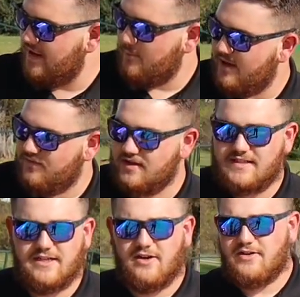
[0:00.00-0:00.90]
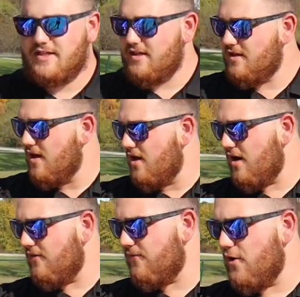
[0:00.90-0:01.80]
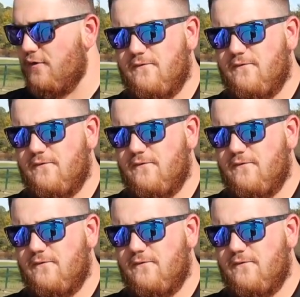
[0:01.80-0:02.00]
that we have the TRD Off-Road